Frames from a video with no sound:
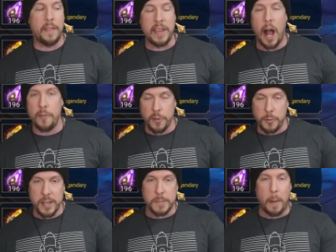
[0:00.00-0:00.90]
the other
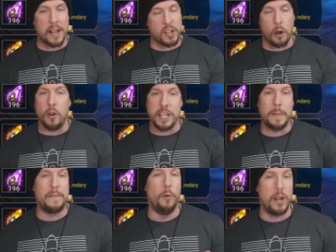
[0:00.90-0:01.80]
3 spots are all gonna
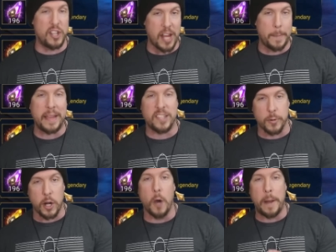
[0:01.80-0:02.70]
be void champions. So
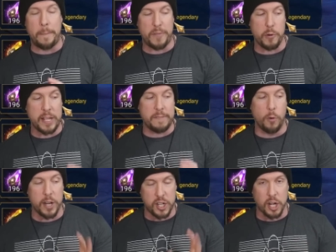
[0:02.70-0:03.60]
we're gonna open up 30
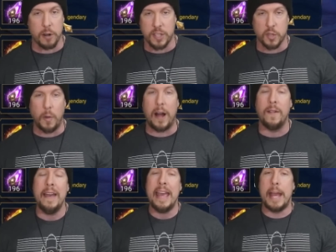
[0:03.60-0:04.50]
void shards as
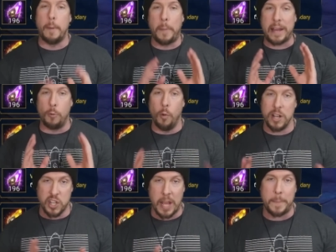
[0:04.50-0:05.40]
well. And we'll pick
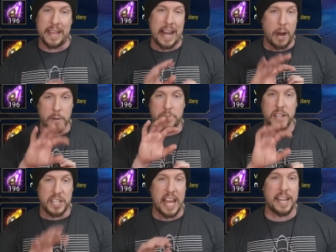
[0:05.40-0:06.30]
1 champion out of
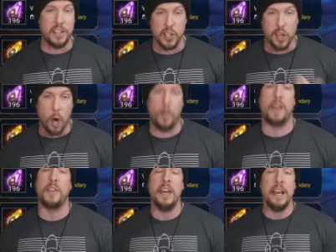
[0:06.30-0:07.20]
the 10 to go
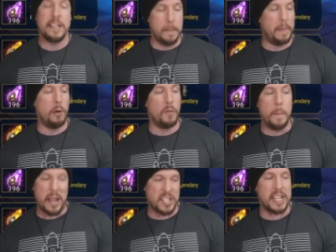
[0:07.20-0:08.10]
with to build the
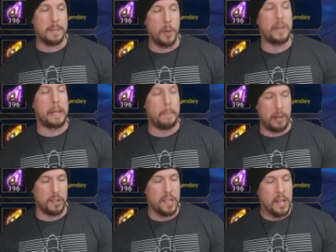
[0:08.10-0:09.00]
best team that we can
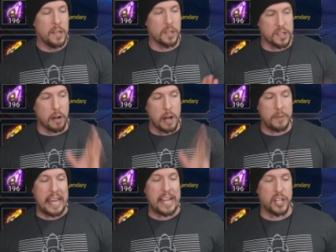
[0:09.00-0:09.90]
build. So let's start out
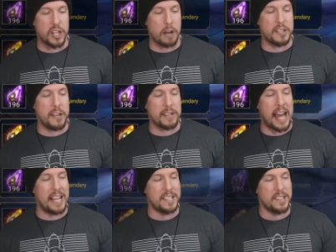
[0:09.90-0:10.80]
with ancient shards here,
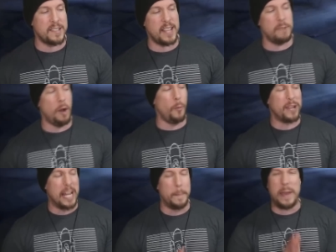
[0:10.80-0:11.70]
guys, and see what we're
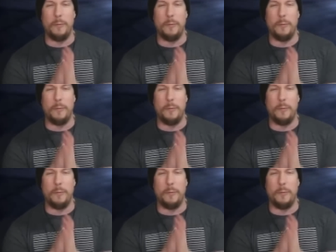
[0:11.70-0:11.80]
gonna be